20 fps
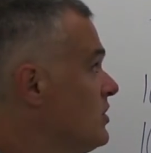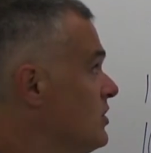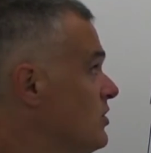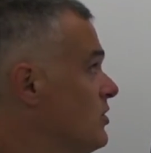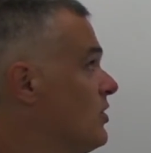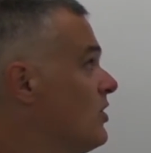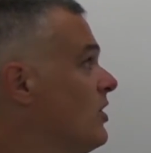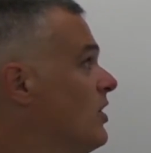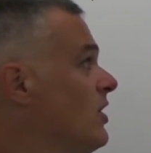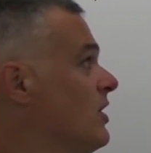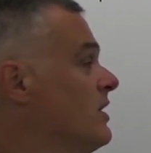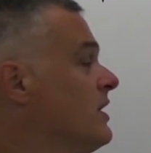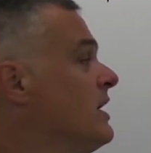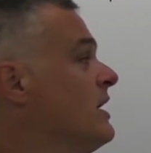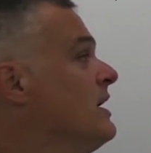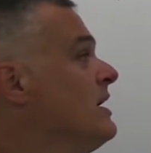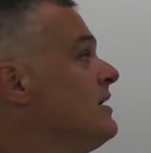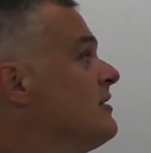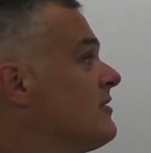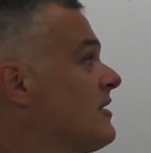can earn
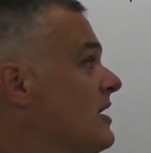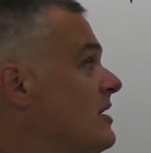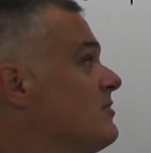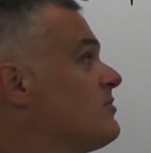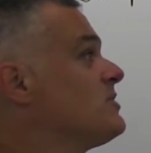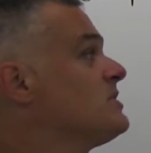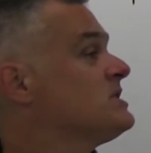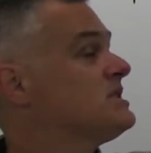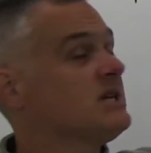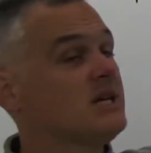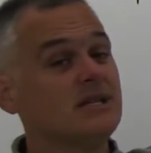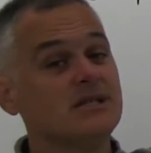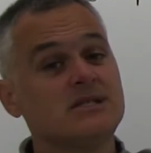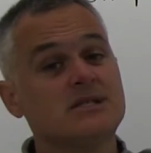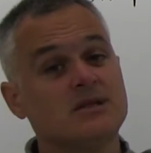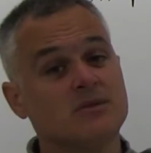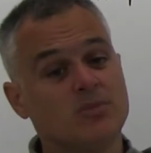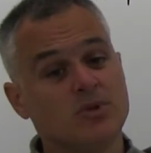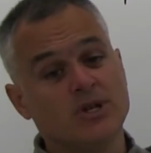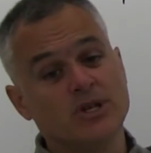10%
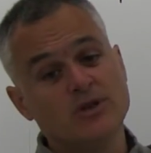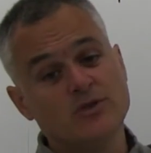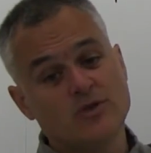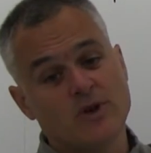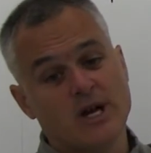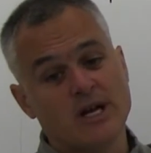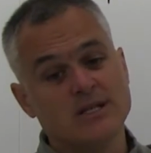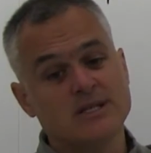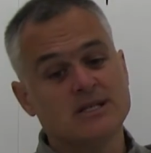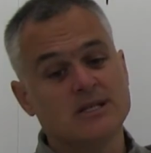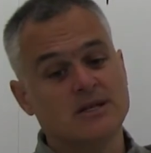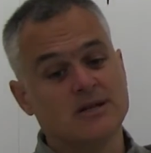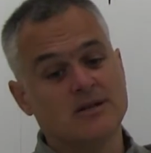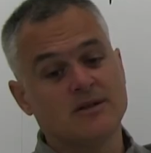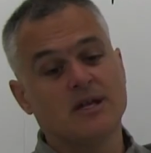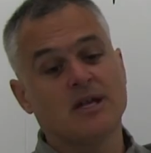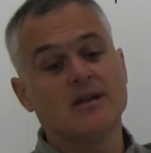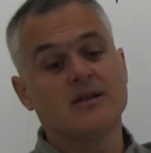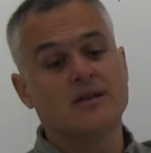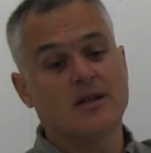simple interest, it'll
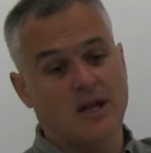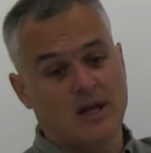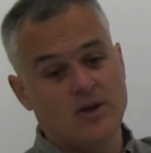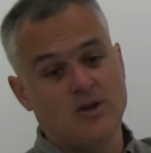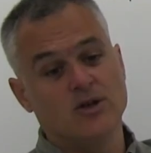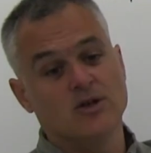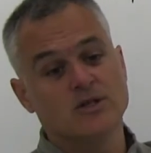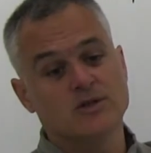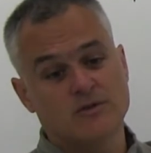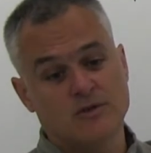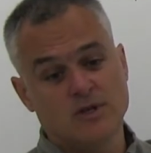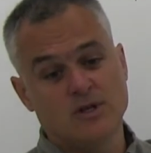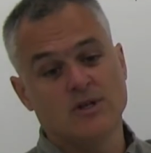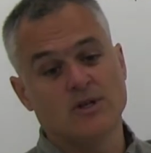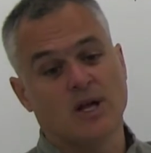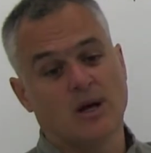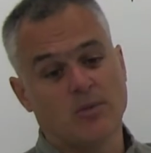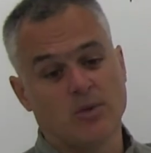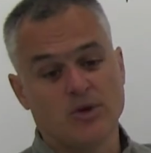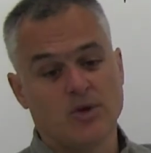take 10 years for you to
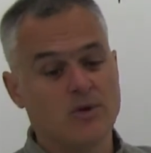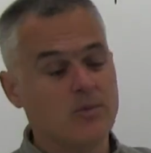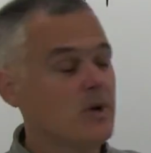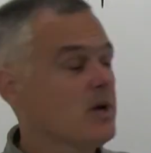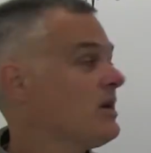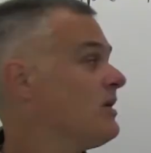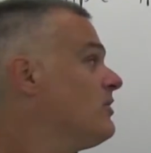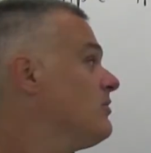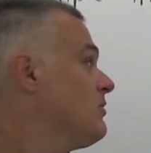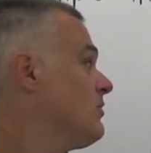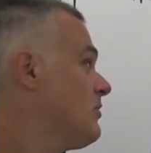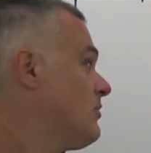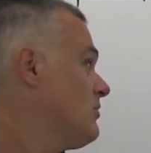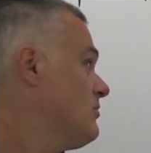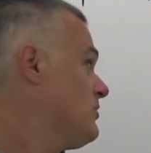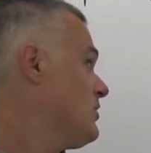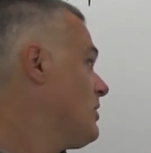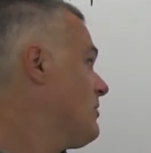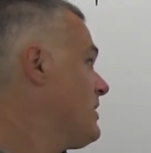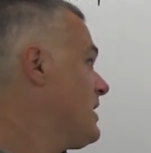double your money,
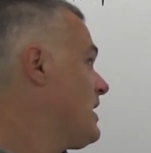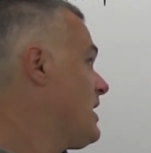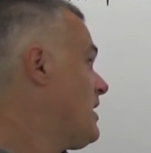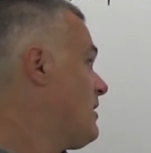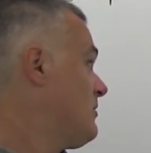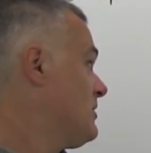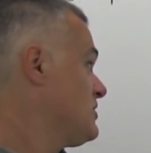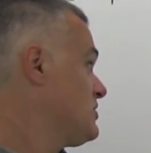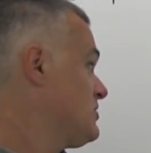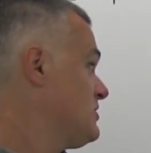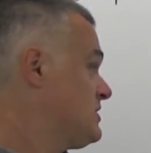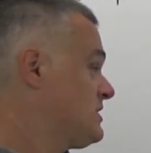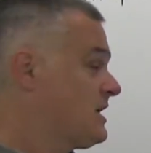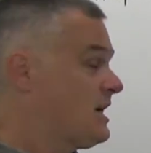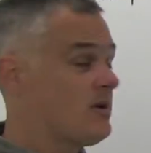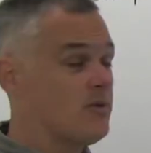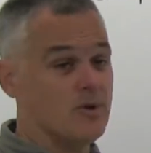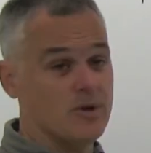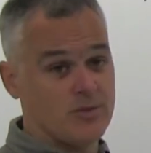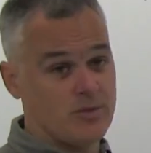no matter how much you
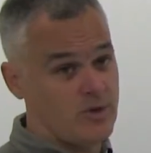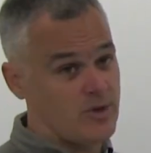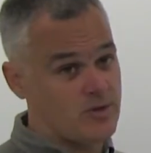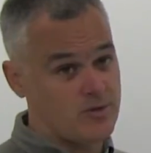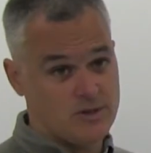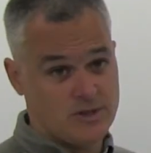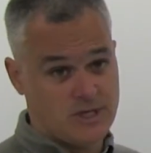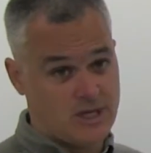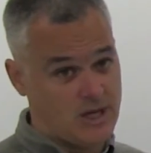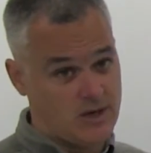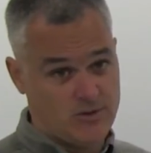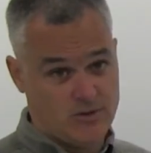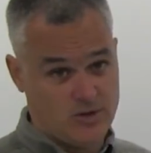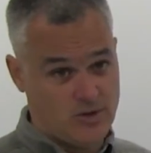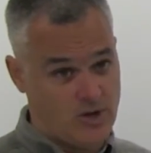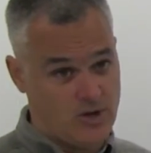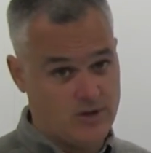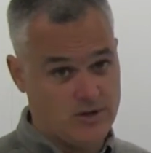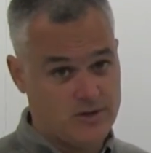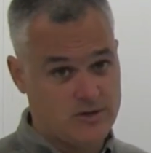start with, whether it's
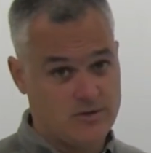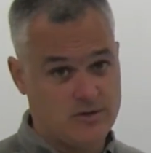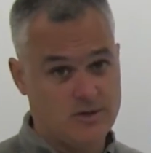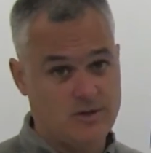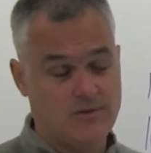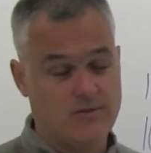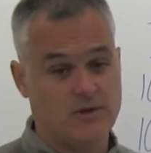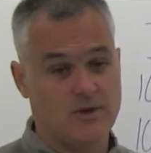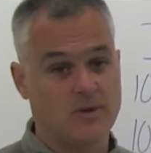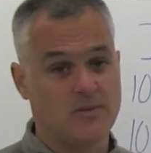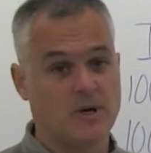$100 or a different